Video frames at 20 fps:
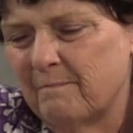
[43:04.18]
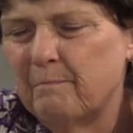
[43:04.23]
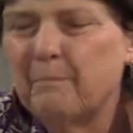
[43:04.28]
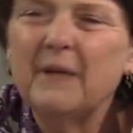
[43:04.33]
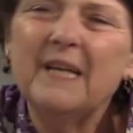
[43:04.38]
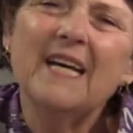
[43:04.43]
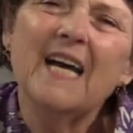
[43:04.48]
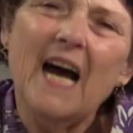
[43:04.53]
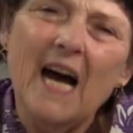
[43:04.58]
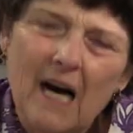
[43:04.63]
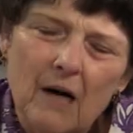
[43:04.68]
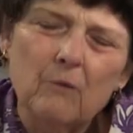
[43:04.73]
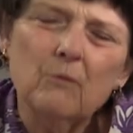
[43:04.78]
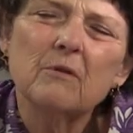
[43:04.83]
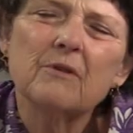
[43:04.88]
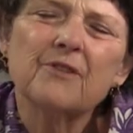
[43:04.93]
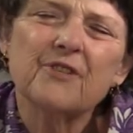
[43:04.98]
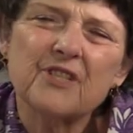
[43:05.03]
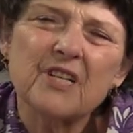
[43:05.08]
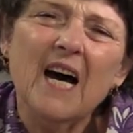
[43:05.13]
be
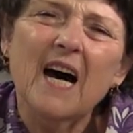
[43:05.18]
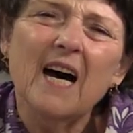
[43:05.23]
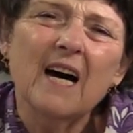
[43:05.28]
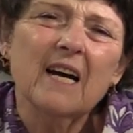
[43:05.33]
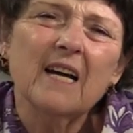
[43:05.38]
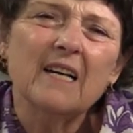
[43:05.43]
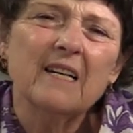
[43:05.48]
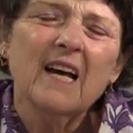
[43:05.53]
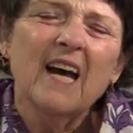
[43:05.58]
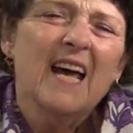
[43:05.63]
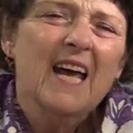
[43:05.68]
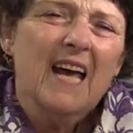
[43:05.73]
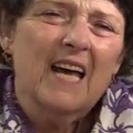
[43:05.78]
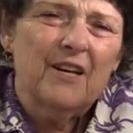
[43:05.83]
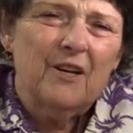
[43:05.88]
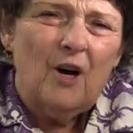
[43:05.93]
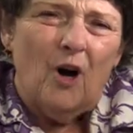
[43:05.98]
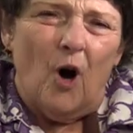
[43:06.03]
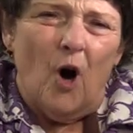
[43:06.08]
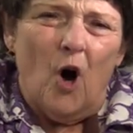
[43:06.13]
outside
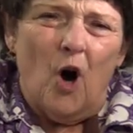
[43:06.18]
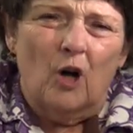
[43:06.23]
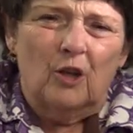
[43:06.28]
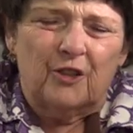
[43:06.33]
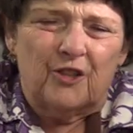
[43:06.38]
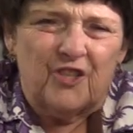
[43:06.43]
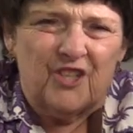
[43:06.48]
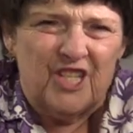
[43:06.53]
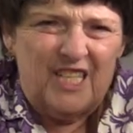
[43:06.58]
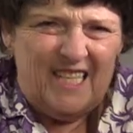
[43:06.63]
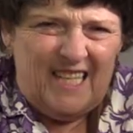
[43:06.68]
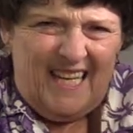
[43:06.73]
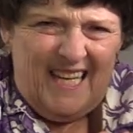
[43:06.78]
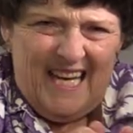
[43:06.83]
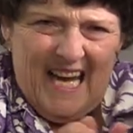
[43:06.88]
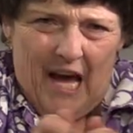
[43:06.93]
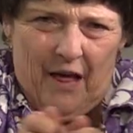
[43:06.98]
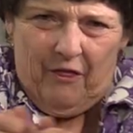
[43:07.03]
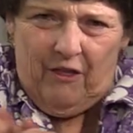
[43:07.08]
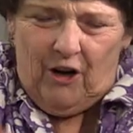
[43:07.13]
and all
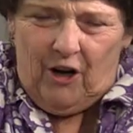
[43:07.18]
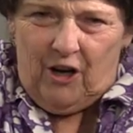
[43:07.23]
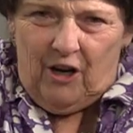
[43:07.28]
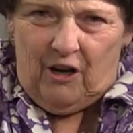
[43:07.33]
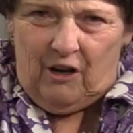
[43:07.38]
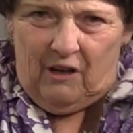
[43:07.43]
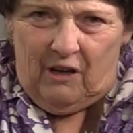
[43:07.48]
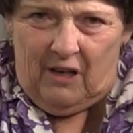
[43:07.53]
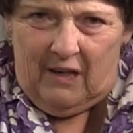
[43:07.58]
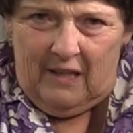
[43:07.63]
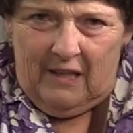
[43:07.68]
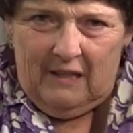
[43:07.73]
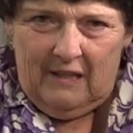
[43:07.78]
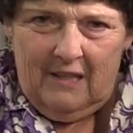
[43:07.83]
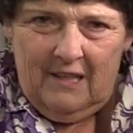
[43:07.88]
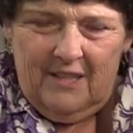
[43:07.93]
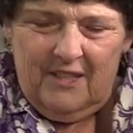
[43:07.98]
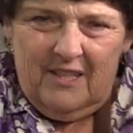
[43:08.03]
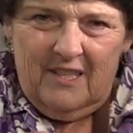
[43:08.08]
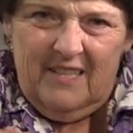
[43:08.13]
together
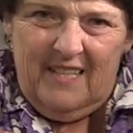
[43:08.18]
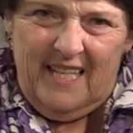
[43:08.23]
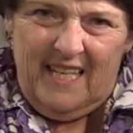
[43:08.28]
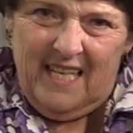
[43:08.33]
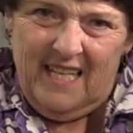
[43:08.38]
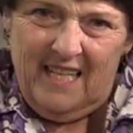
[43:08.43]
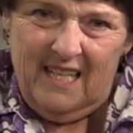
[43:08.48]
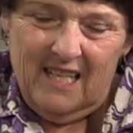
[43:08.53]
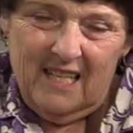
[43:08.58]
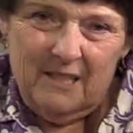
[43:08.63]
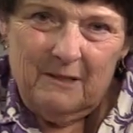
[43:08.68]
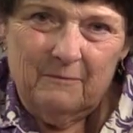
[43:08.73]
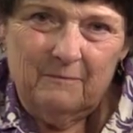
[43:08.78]
today,